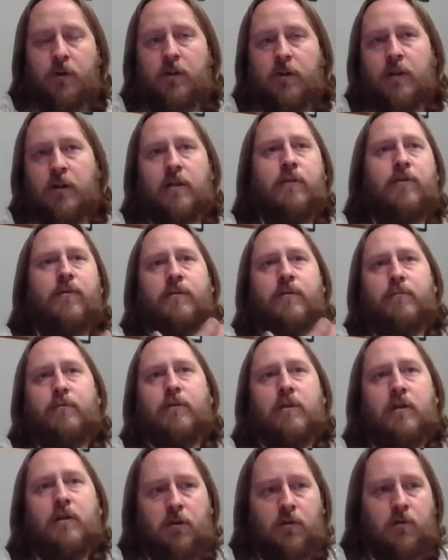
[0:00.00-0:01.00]
and then you input
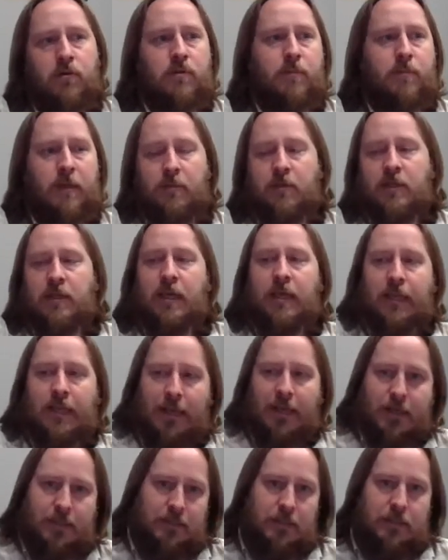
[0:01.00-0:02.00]
the code to be able to gain
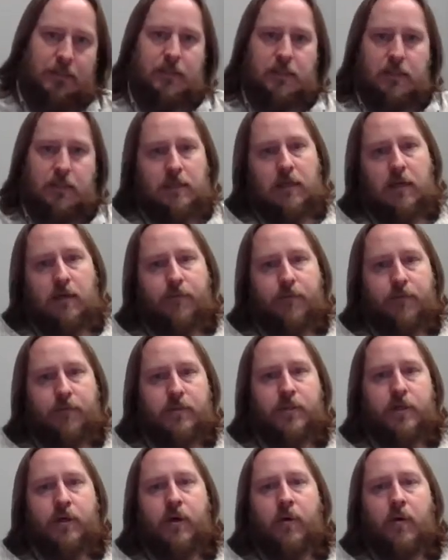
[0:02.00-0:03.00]
access to stuff.
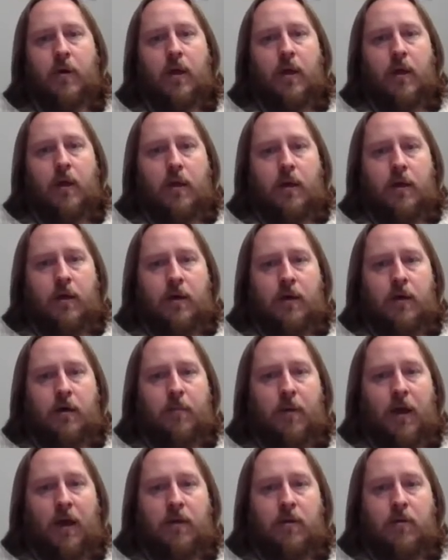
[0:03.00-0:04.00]
So
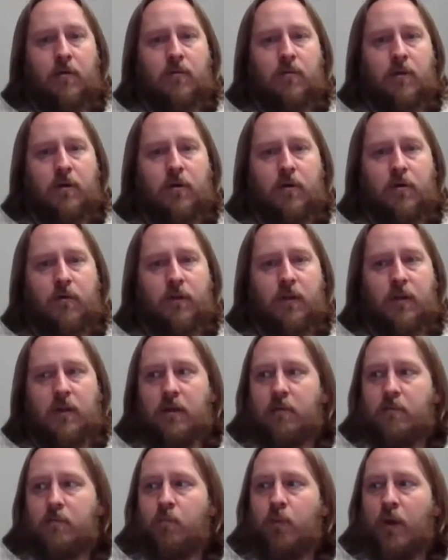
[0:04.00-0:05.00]
I don't know of
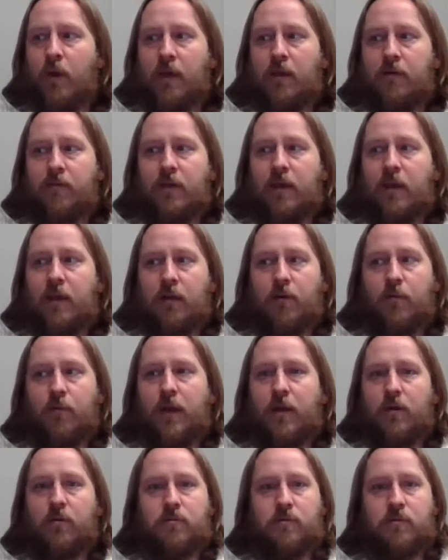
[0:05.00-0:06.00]
any way of getting
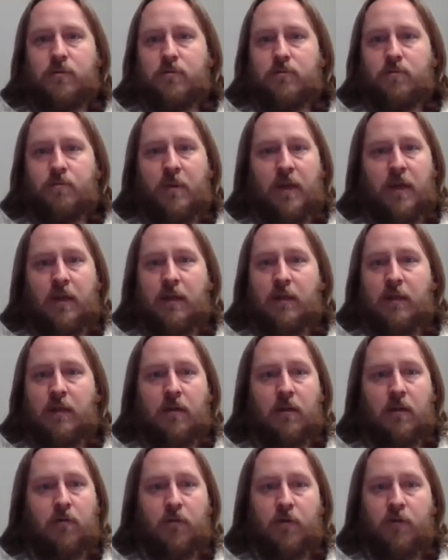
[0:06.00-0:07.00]
around paying
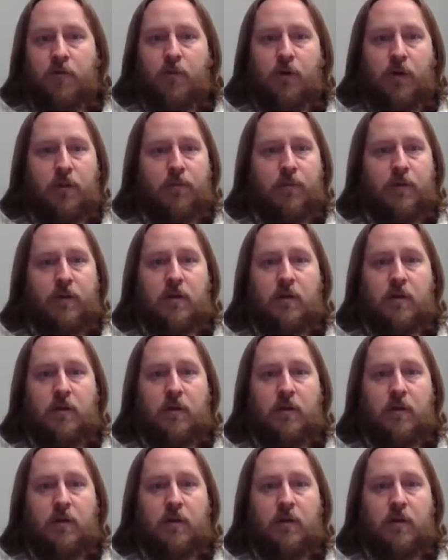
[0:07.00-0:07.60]
that $143.